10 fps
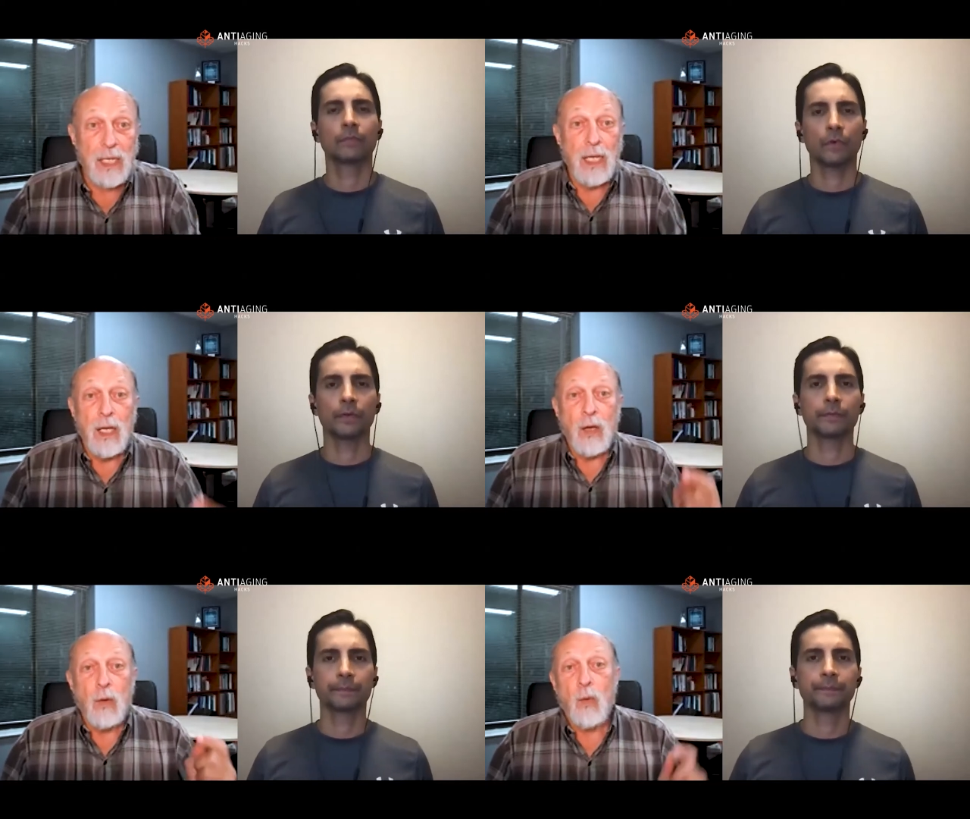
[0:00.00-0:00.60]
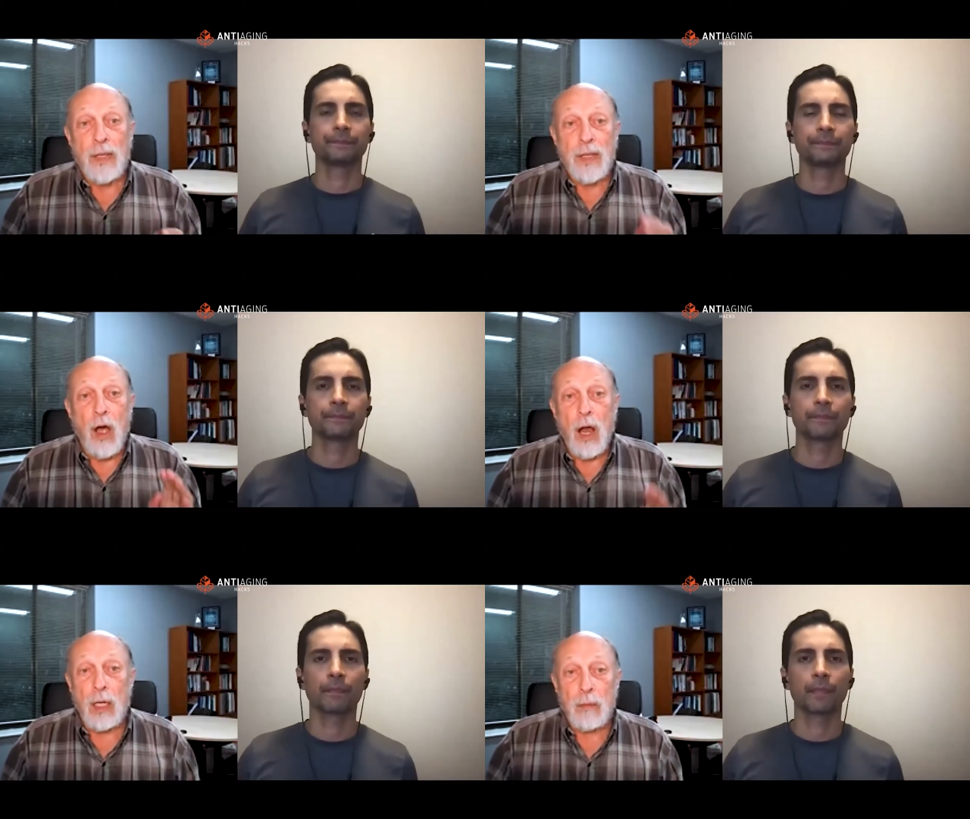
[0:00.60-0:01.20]
Speaker 1: Right. When the
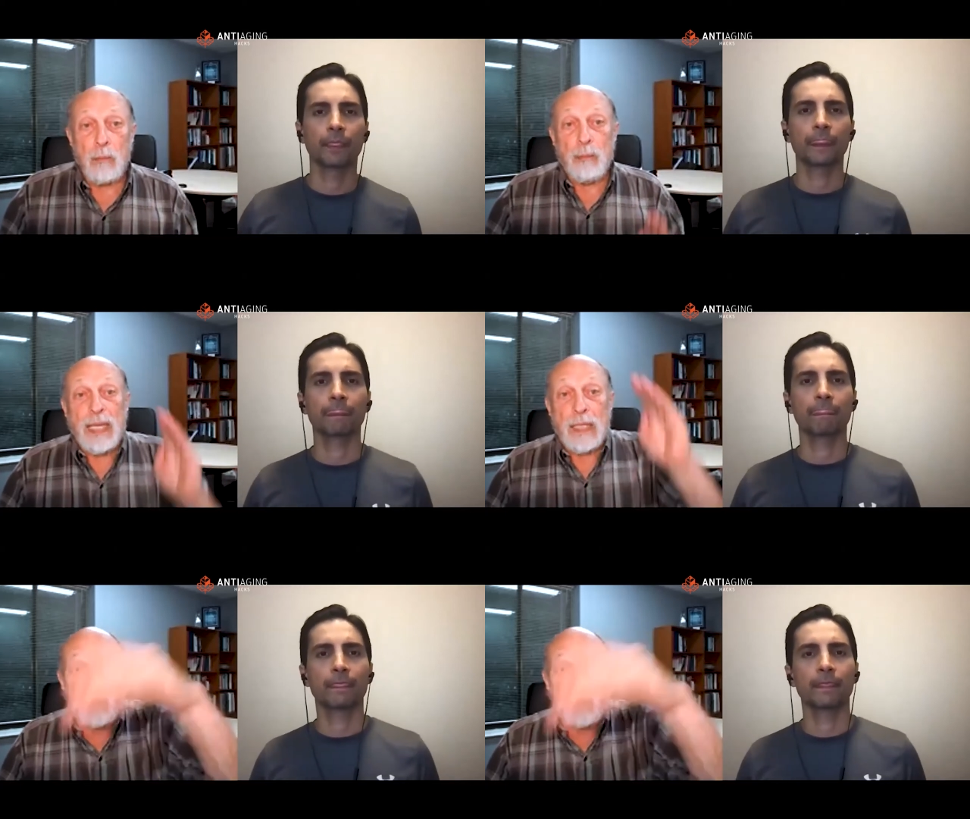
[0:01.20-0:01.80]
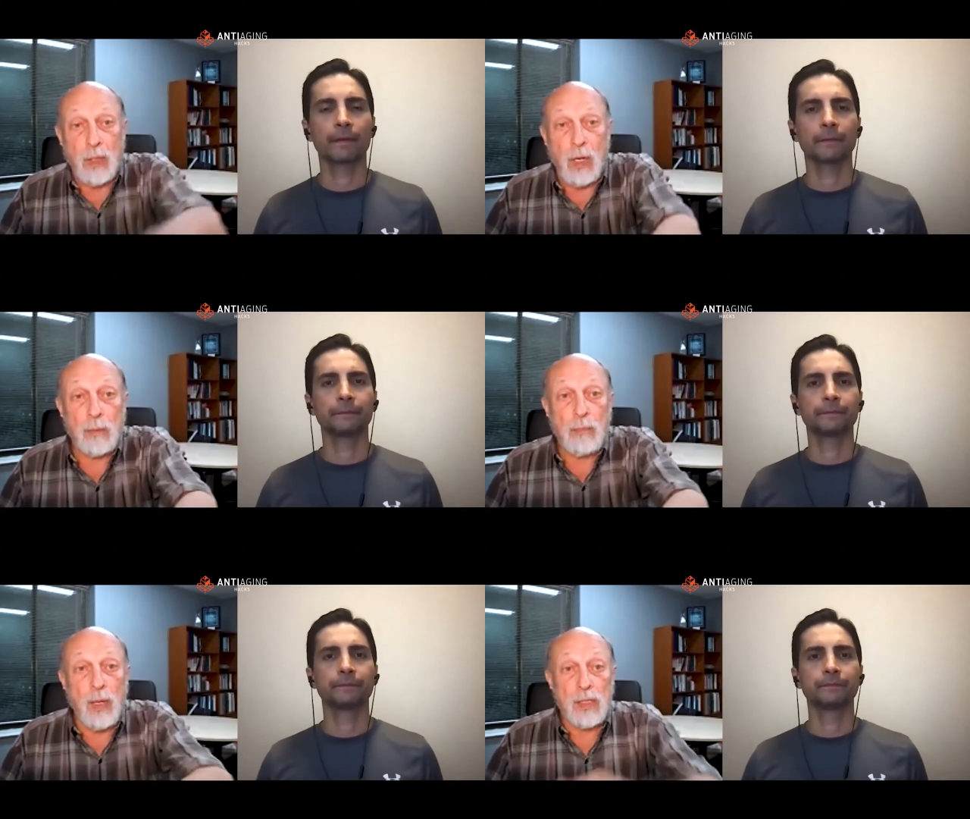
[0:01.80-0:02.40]
heart beats, when the heart
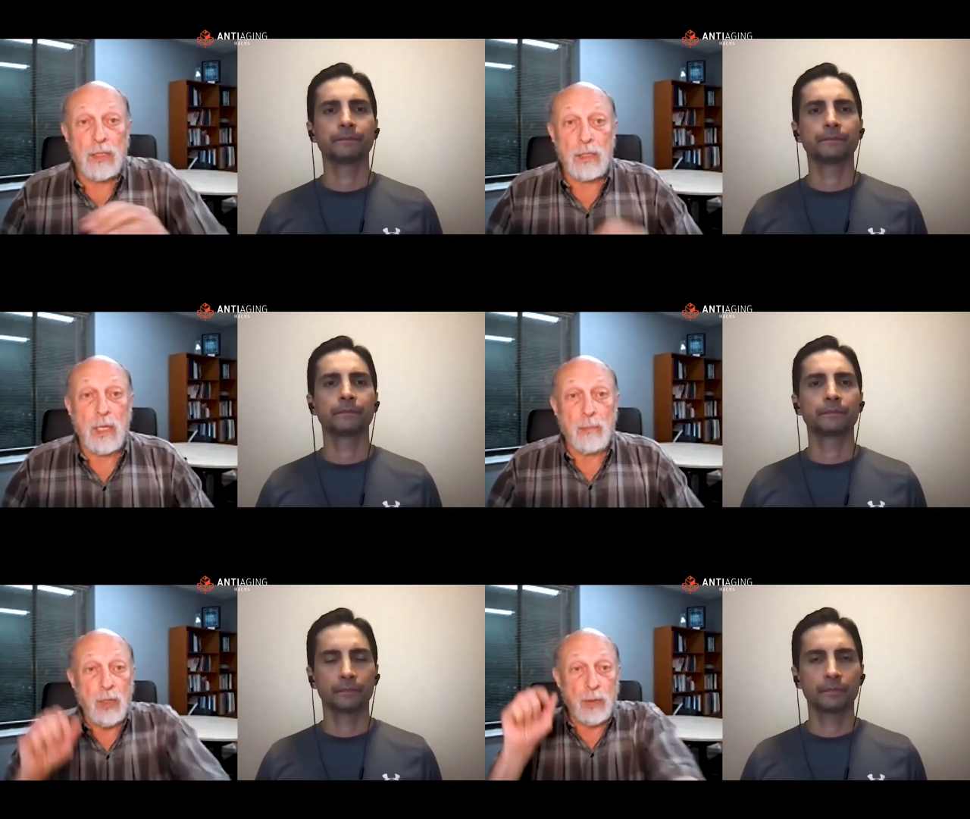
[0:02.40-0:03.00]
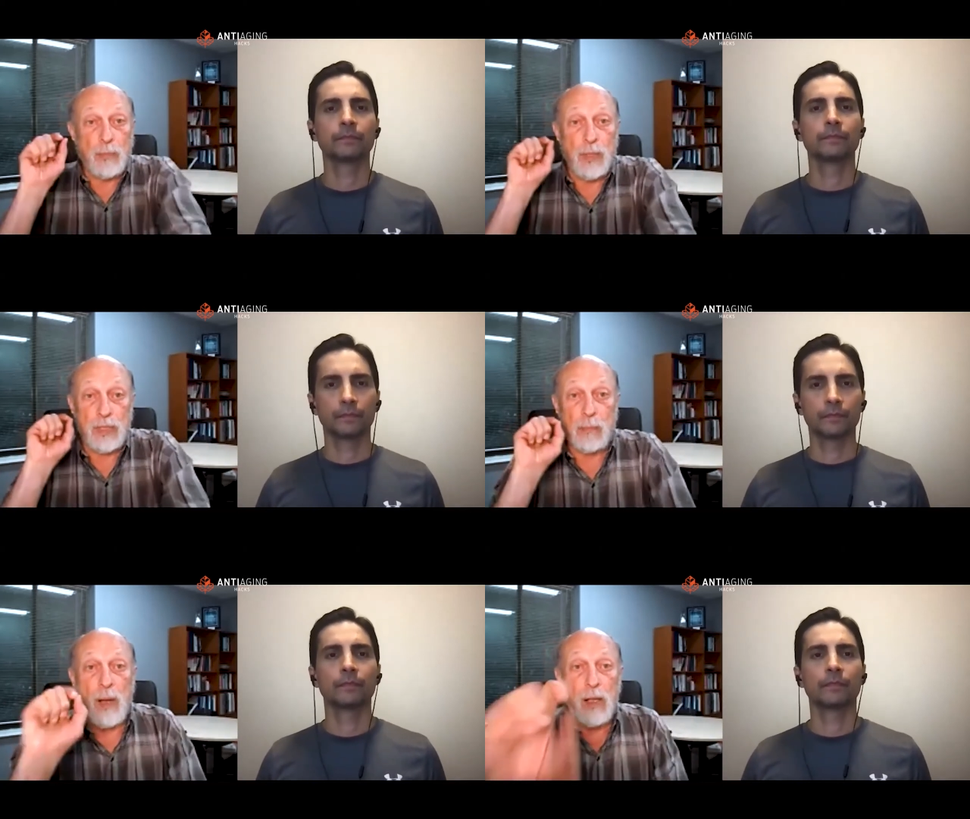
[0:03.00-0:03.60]
pulses, it puts a
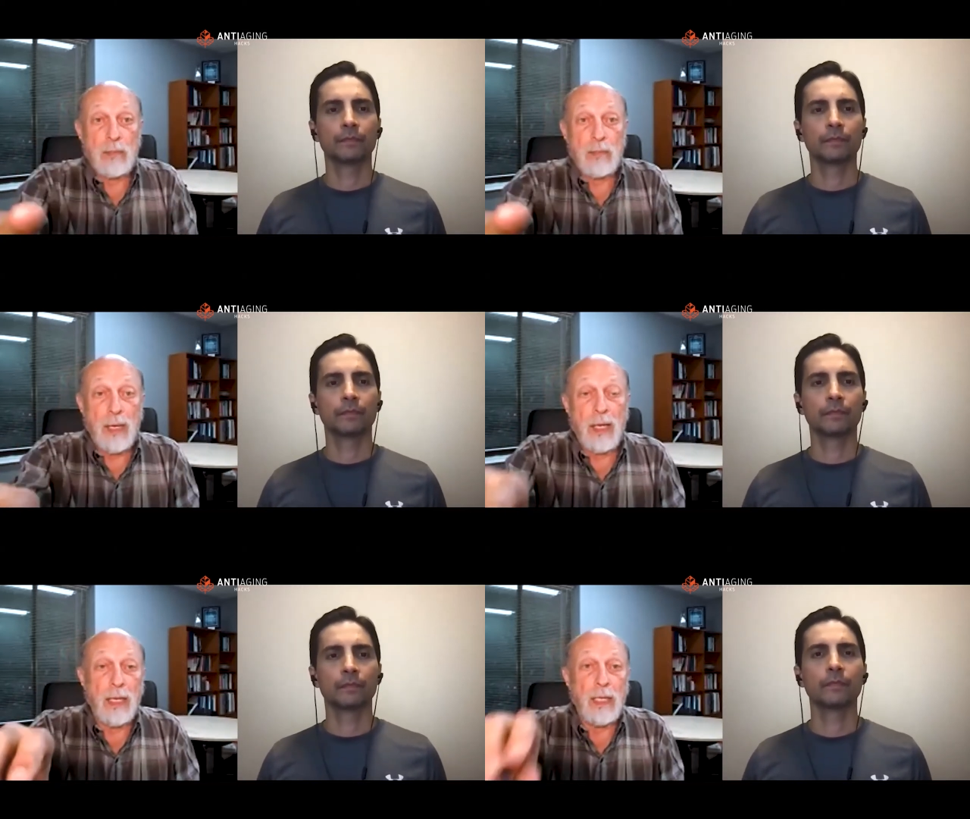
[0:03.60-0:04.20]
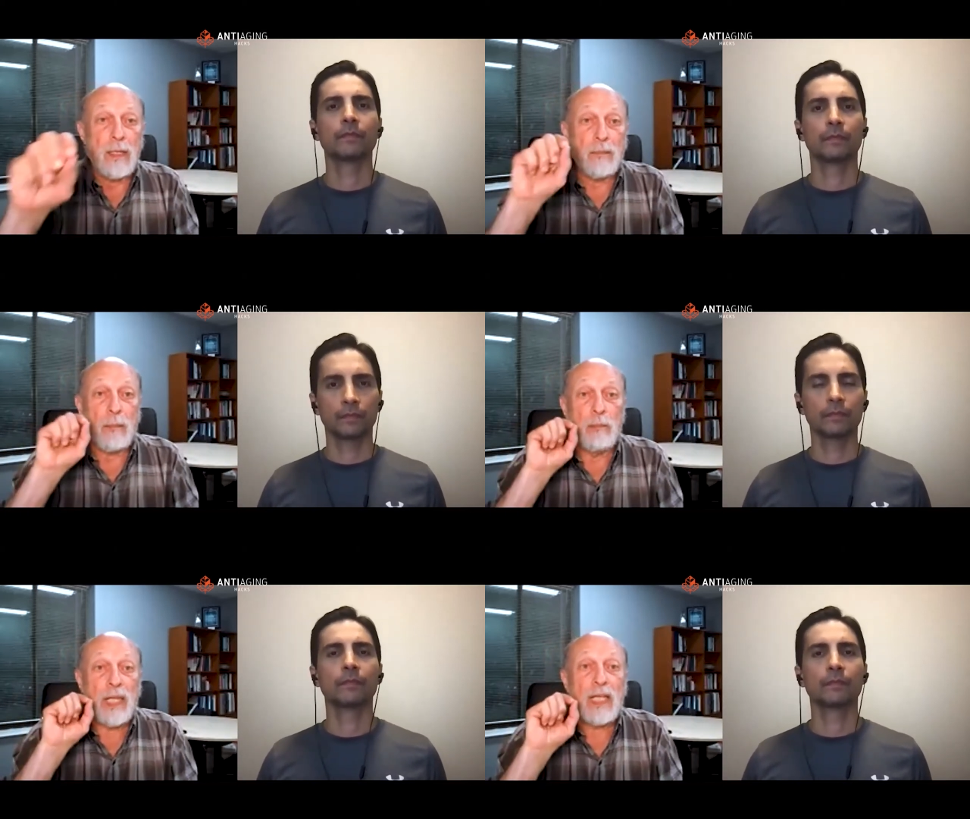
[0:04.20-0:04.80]
pulse, a
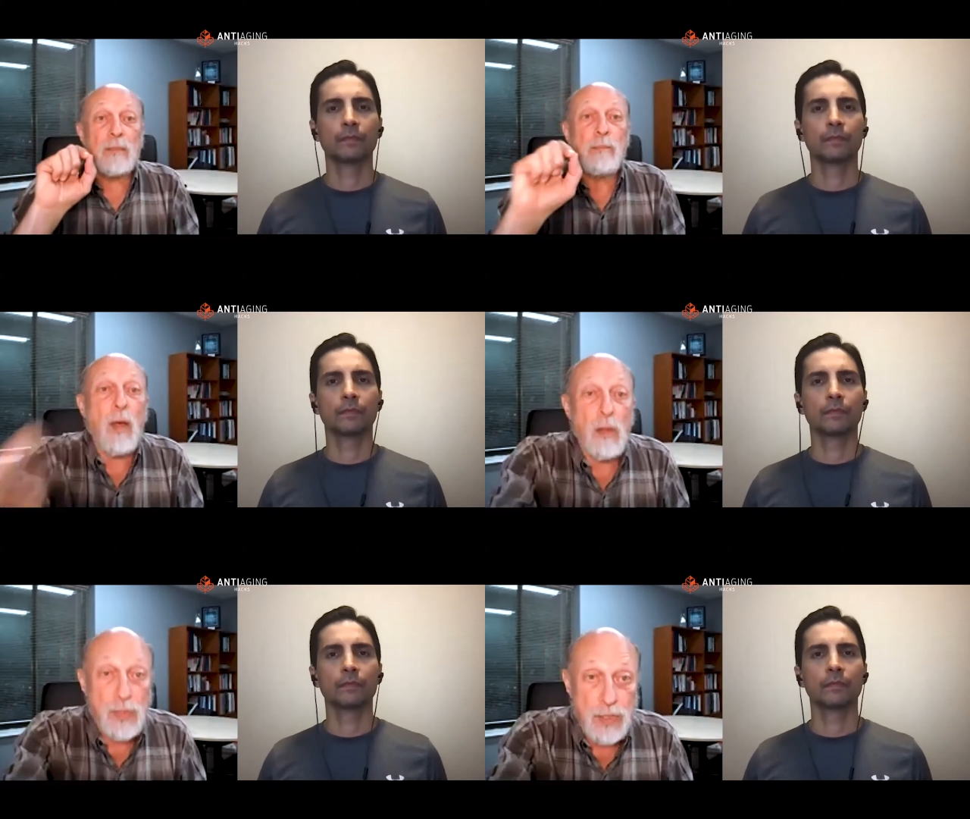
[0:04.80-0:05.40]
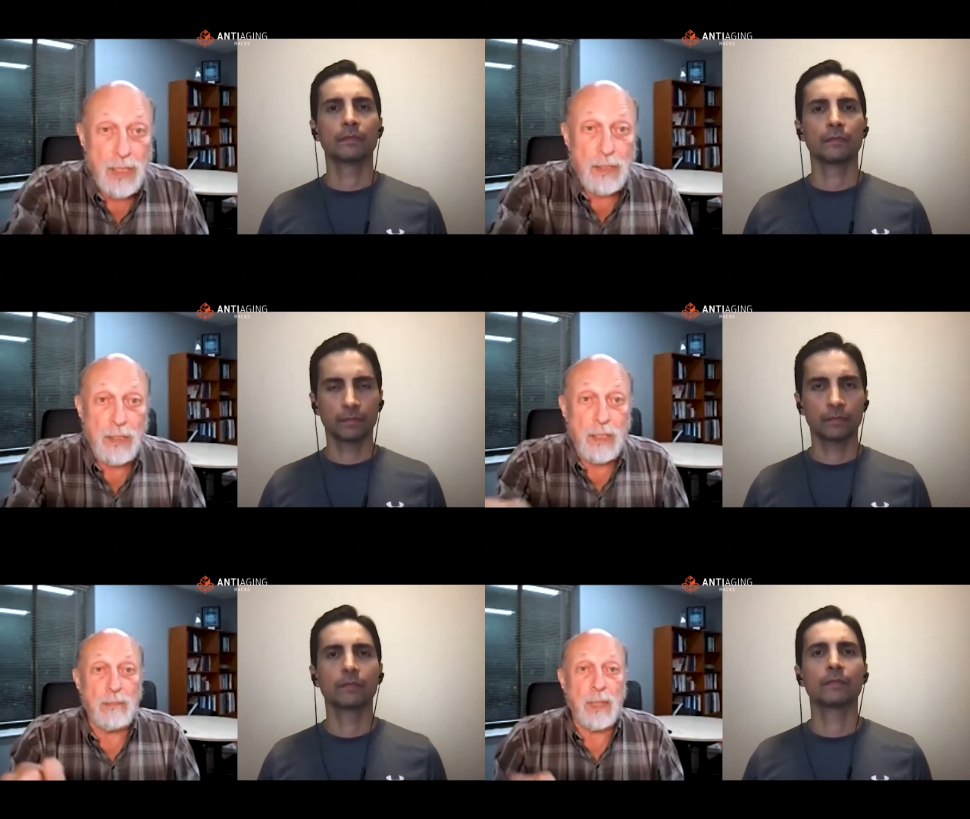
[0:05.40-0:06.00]
blood pulse into the
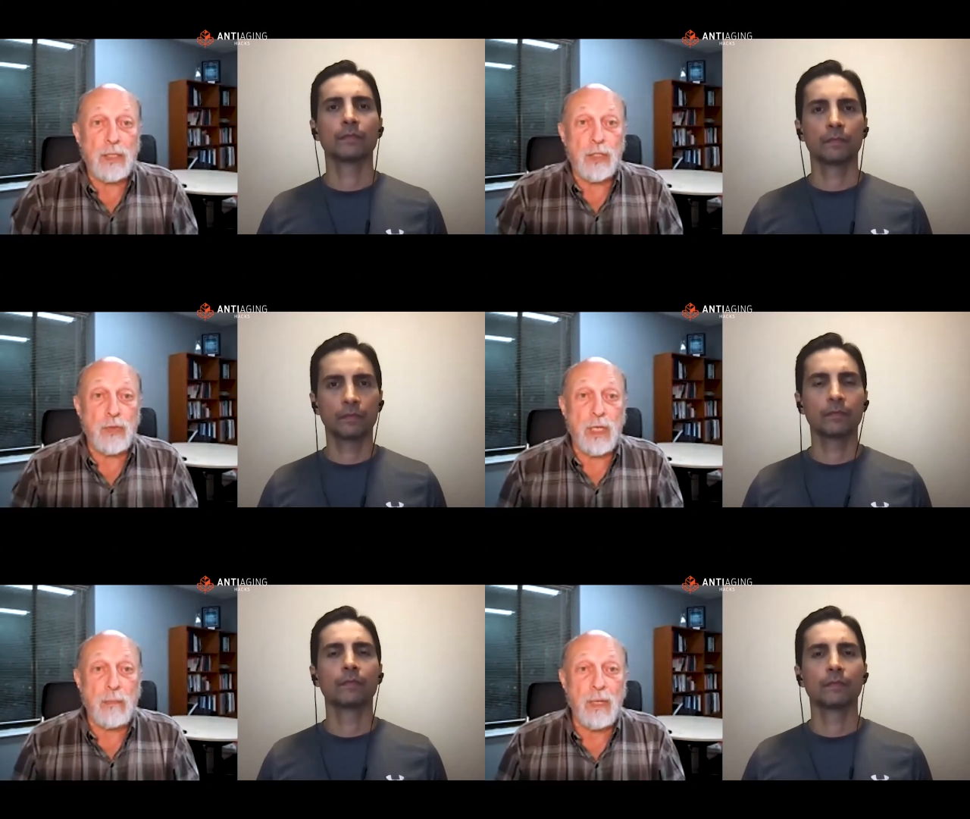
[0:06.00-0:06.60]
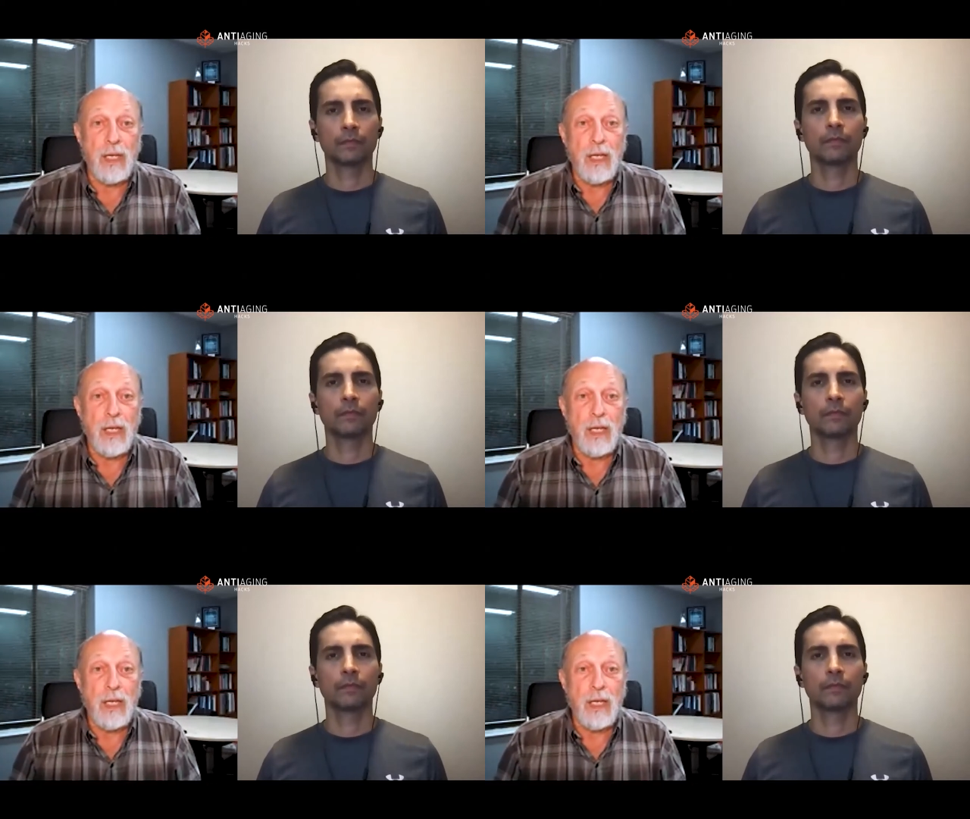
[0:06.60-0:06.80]
bloodstream.